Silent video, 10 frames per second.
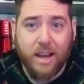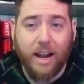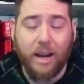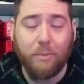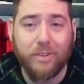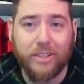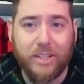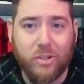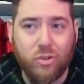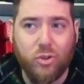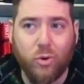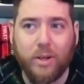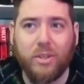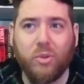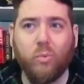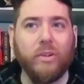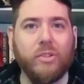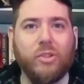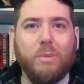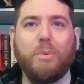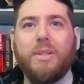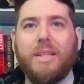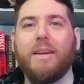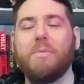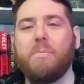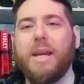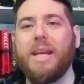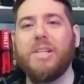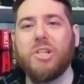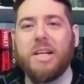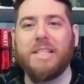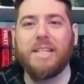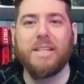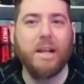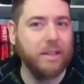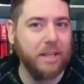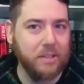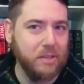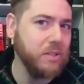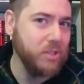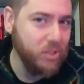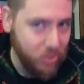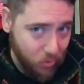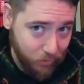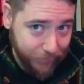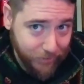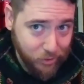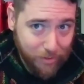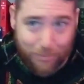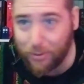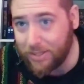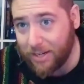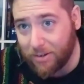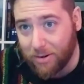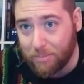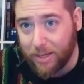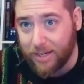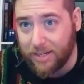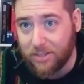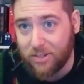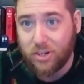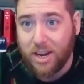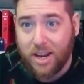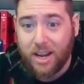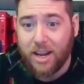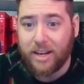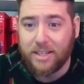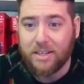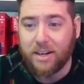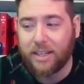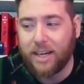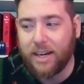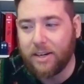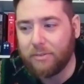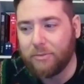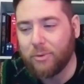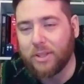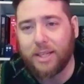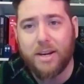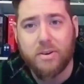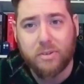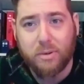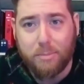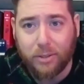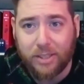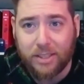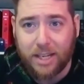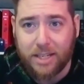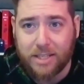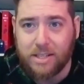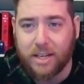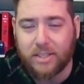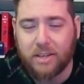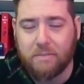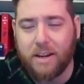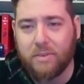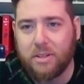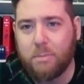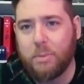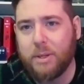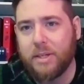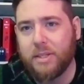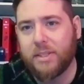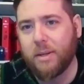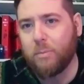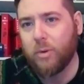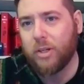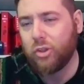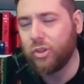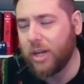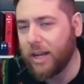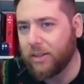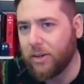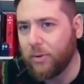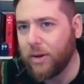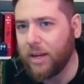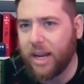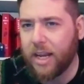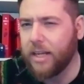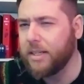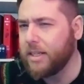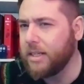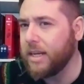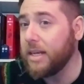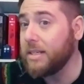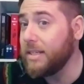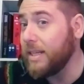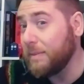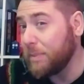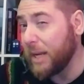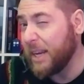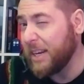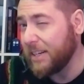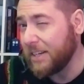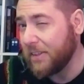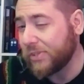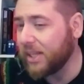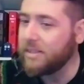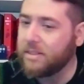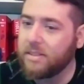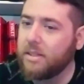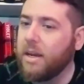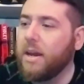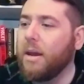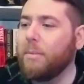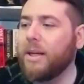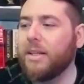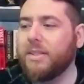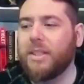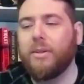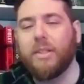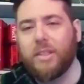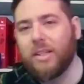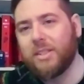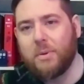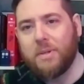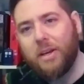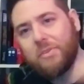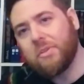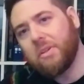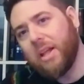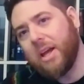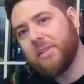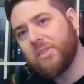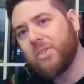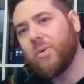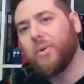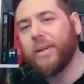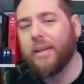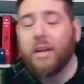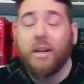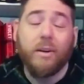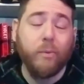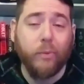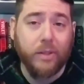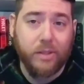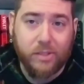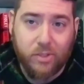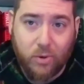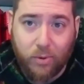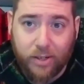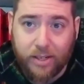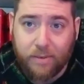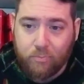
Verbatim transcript: I really enjoyed the words she put down on page. I did not like the story she put down on page. I did not care for the character building they did because I found it to be somewhat shallow and yet deep in another sense, because there is also an underlying story with the story.